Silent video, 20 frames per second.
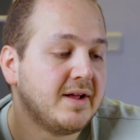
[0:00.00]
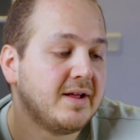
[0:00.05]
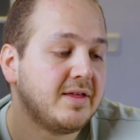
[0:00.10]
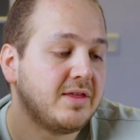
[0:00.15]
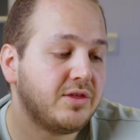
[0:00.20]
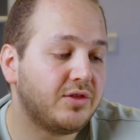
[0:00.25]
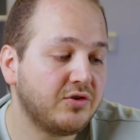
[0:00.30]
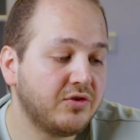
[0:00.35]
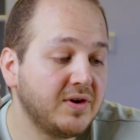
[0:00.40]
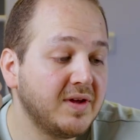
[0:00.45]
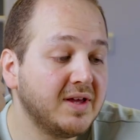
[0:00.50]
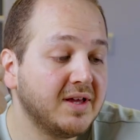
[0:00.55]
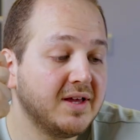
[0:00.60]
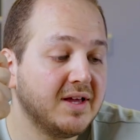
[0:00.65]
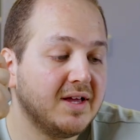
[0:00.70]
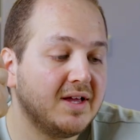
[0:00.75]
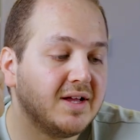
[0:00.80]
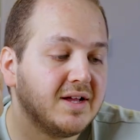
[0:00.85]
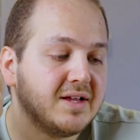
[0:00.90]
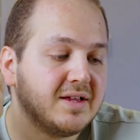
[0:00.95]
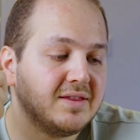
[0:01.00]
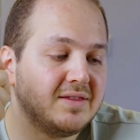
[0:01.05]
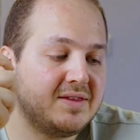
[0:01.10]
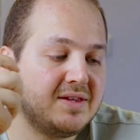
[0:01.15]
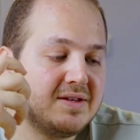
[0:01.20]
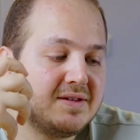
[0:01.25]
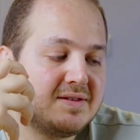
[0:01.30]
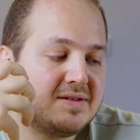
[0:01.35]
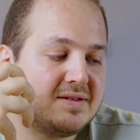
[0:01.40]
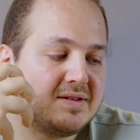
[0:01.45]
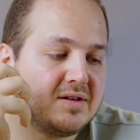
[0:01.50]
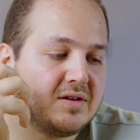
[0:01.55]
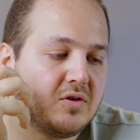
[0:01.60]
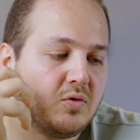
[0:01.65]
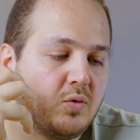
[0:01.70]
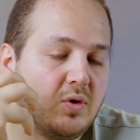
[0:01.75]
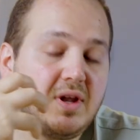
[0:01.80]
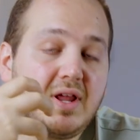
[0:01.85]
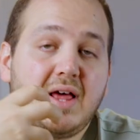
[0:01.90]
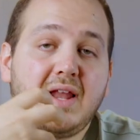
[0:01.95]
3, this
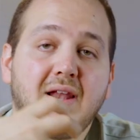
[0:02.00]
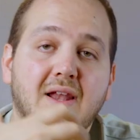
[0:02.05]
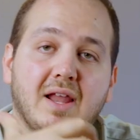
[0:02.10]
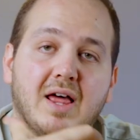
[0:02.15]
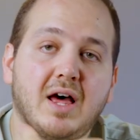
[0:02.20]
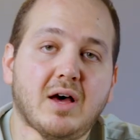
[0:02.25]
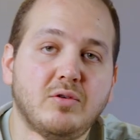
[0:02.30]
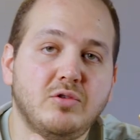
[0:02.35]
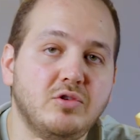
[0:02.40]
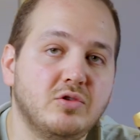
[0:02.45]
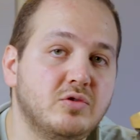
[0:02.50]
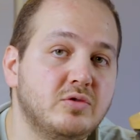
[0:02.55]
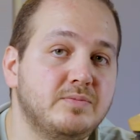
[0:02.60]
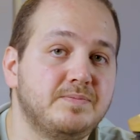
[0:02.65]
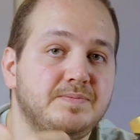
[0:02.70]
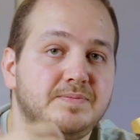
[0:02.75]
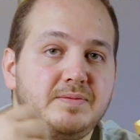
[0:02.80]
will allow you